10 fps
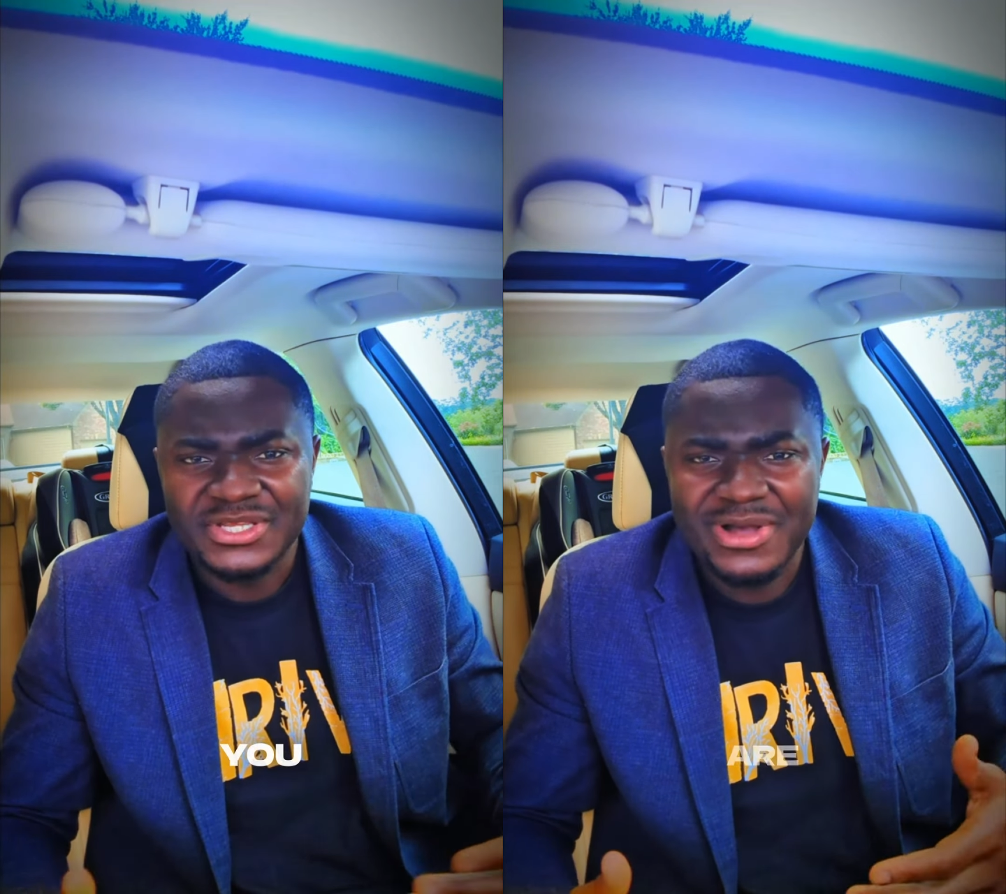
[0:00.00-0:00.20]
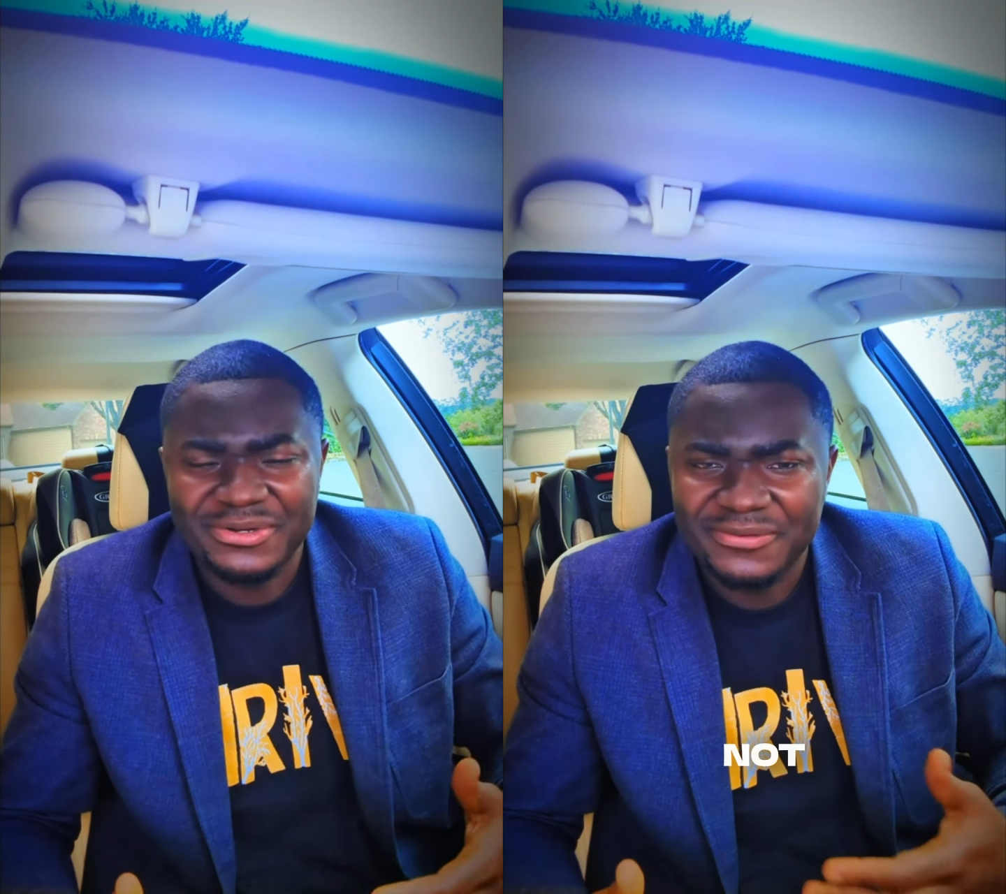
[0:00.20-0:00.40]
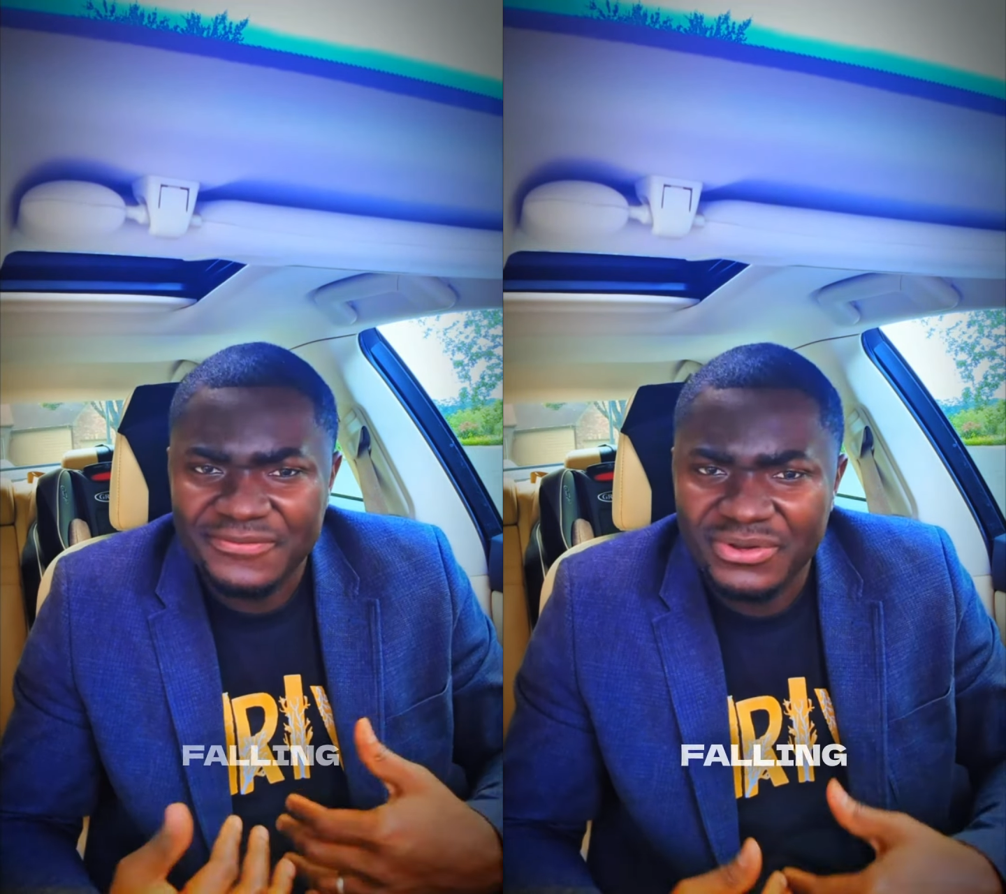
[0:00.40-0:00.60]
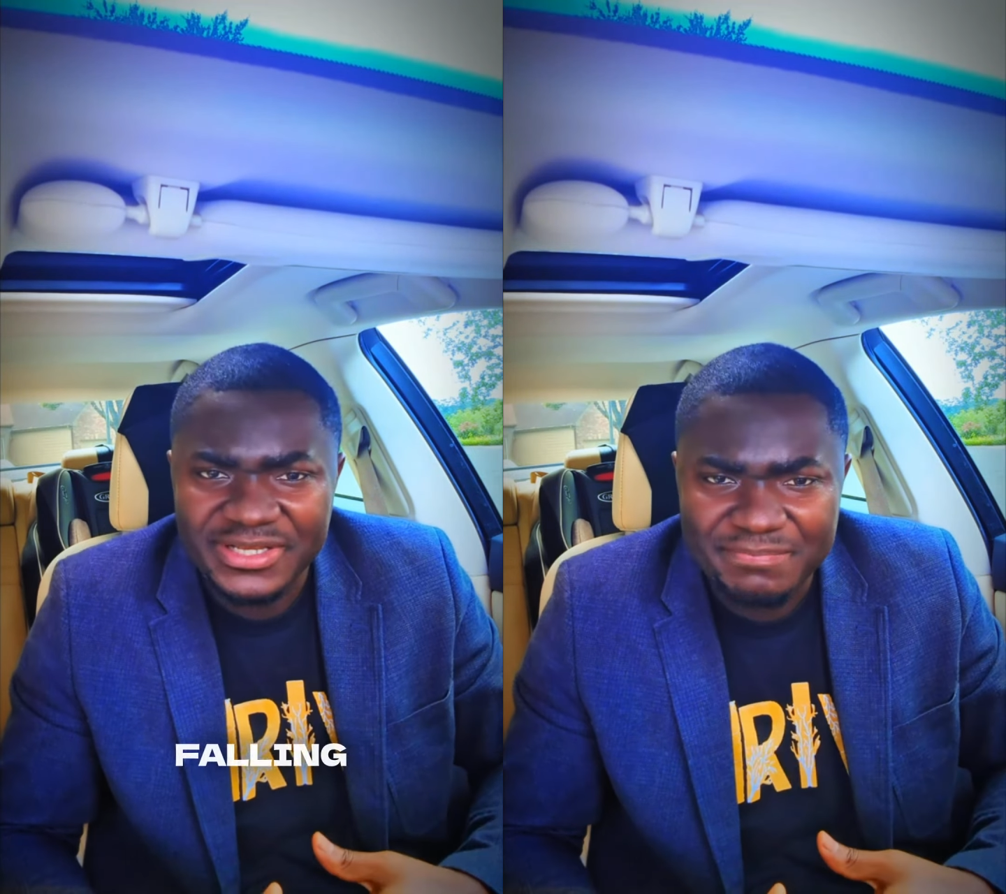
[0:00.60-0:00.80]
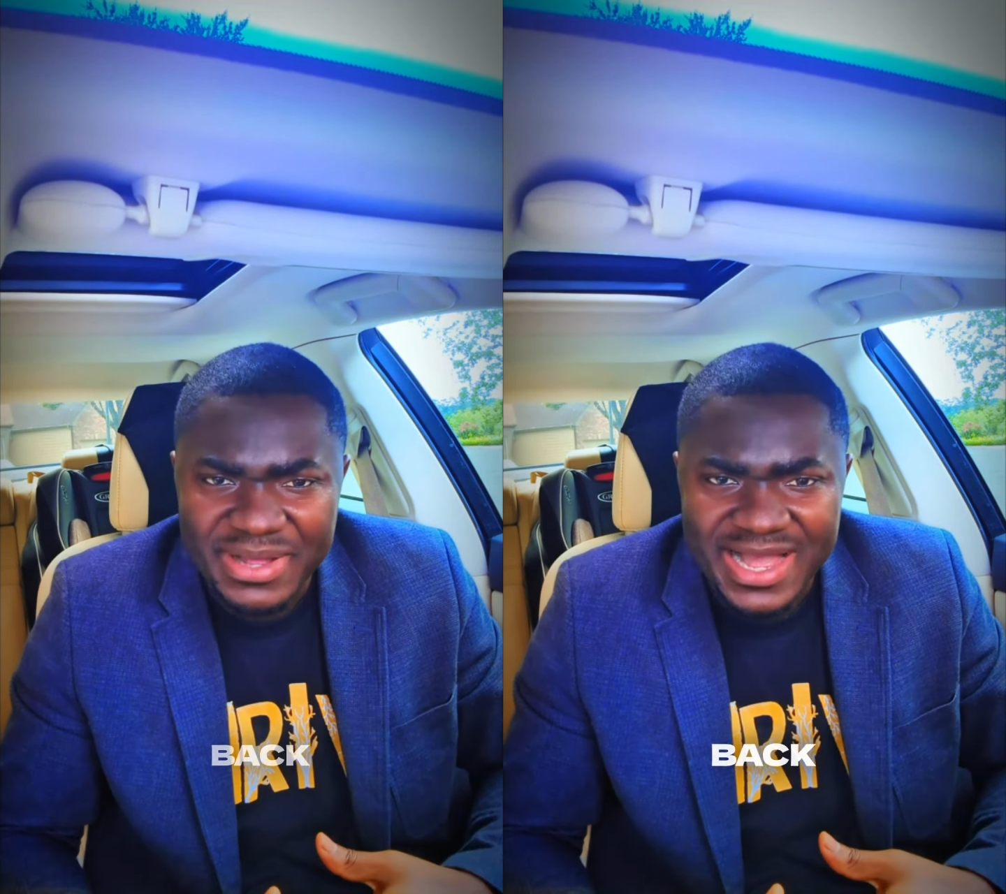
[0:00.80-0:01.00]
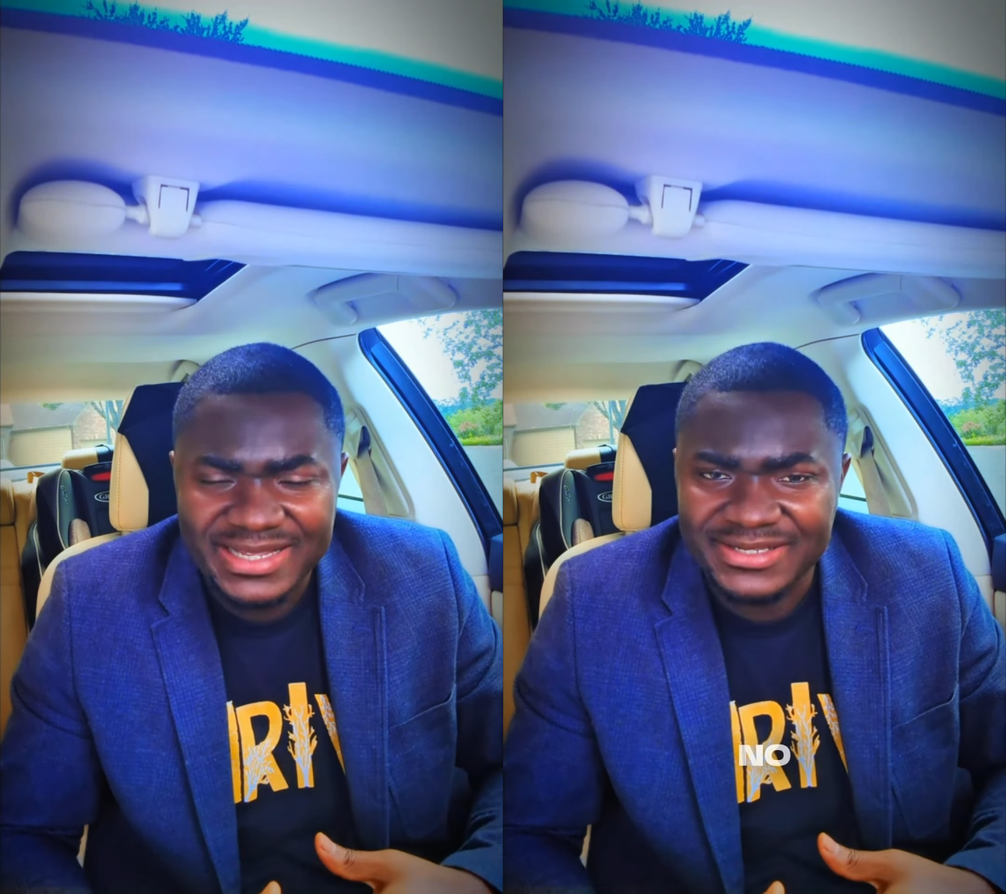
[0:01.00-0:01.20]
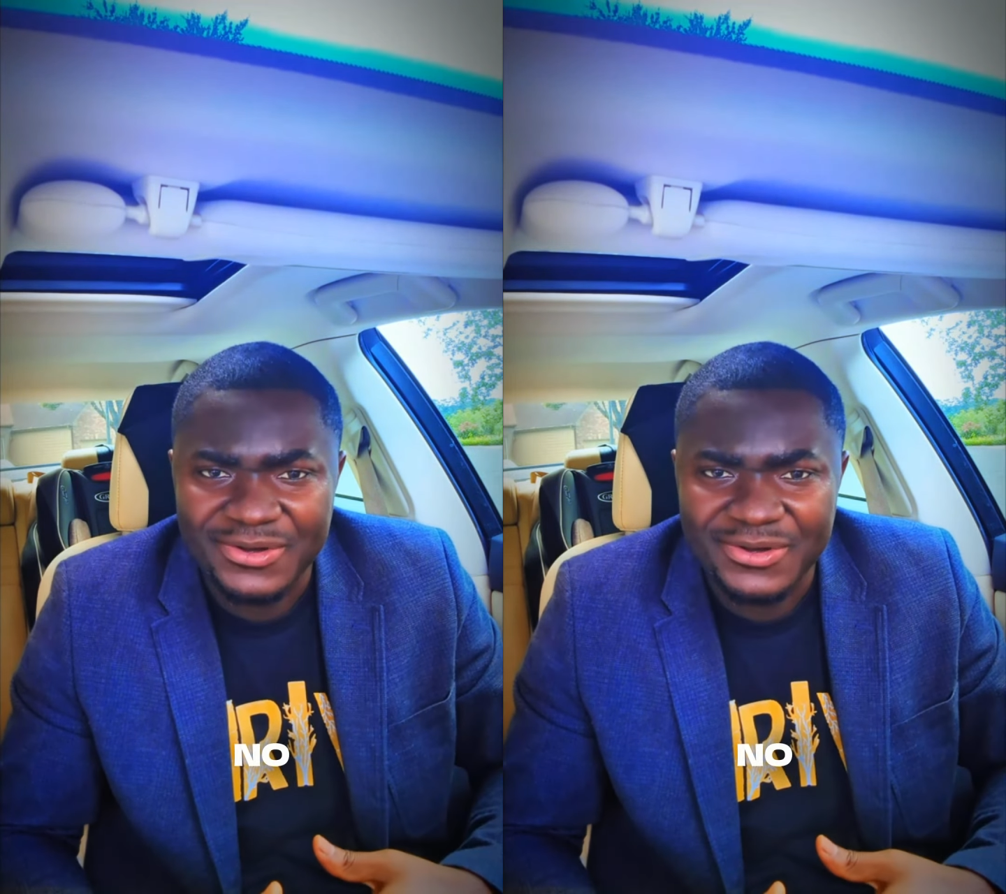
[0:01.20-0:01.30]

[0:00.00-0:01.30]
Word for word: you are not falling back.